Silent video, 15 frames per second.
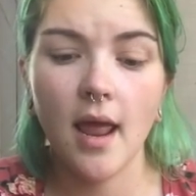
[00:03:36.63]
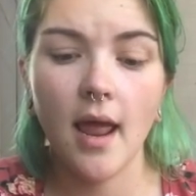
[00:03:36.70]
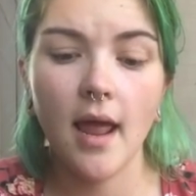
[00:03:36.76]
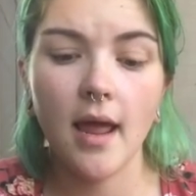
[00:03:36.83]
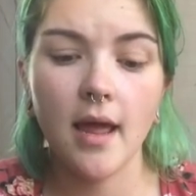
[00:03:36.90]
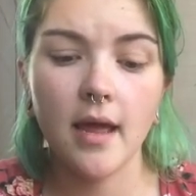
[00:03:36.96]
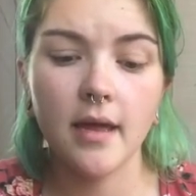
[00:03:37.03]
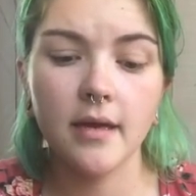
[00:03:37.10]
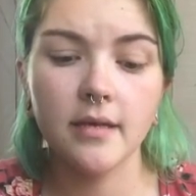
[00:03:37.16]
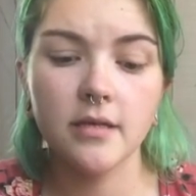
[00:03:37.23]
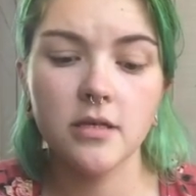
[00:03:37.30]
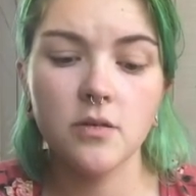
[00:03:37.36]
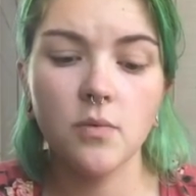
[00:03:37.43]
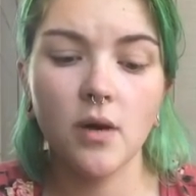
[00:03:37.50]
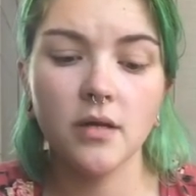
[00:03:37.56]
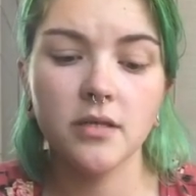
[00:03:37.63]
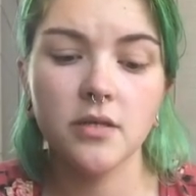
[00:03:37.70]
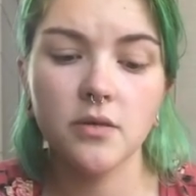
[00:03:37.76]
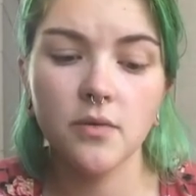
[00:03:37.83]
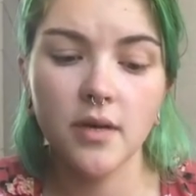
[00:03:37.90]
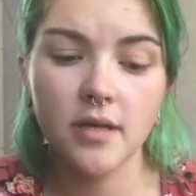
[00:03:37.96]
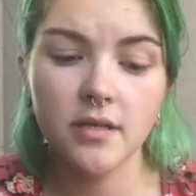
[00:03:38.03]
and you want
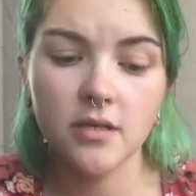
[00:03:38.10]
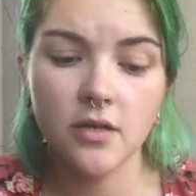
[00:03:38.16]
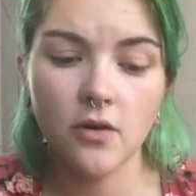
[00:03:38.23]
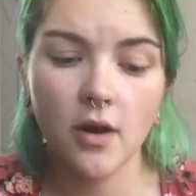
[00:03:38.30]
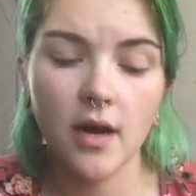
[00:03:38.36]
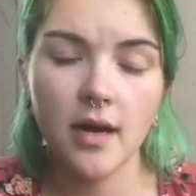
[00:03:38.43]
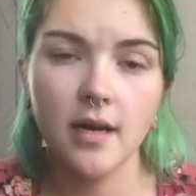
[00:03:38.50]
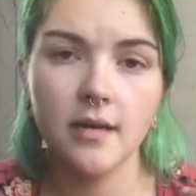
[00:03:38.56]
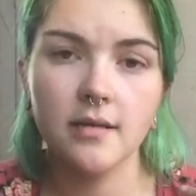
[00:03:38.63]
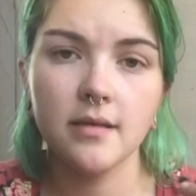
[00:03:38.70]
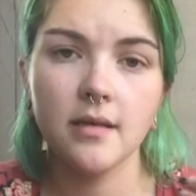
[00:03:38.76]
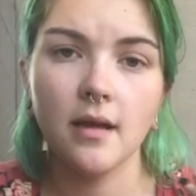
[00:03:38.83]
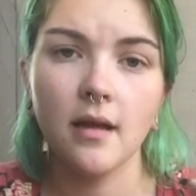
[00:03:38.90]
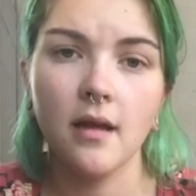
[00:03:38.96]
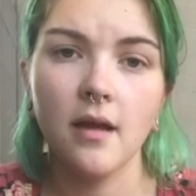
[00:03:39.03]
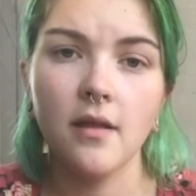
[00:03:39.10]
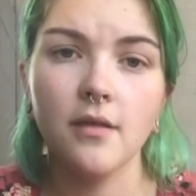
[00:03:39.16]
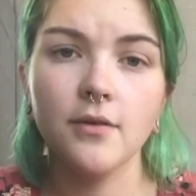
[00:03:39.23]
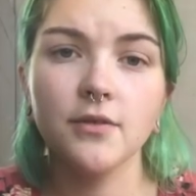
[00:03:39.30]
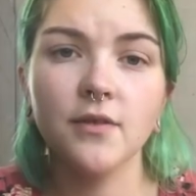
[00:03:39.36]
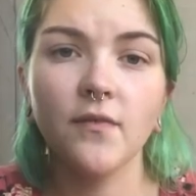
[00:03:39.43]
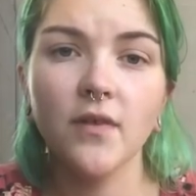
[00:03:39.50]
to integrate
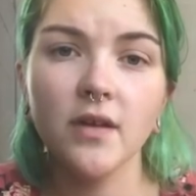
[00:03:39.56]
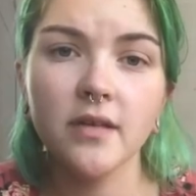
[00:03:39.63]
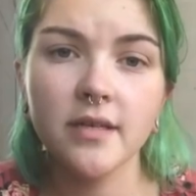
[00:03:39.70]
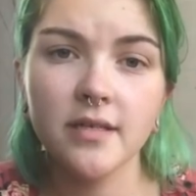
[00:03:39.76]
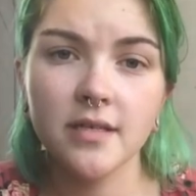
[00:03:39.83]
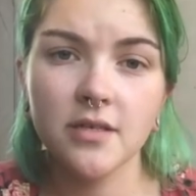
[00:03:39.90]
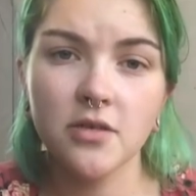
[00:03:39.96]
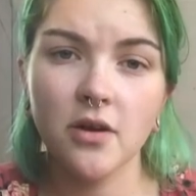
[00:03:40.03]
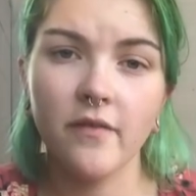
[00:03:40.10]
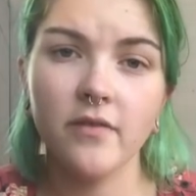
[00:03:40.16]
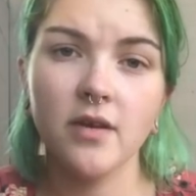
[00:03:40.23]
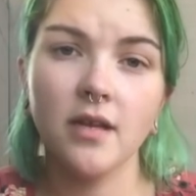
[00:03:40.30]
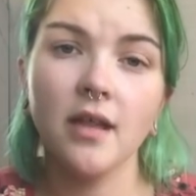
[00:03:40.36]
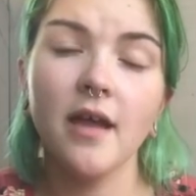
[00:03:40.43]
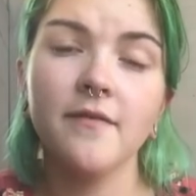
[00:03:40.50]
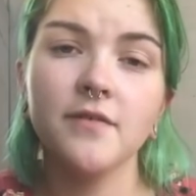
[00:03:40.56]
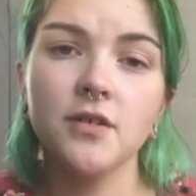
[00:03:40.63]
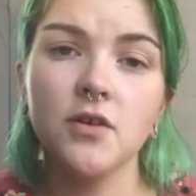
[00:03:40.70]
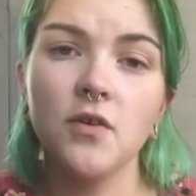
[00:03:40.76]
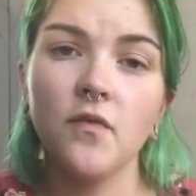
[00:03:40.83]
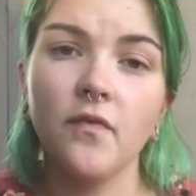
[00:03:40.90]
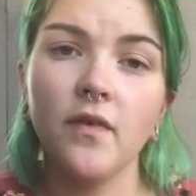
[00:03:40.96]
those feelings into your everyday life,
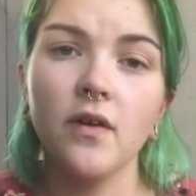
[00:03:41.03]
so you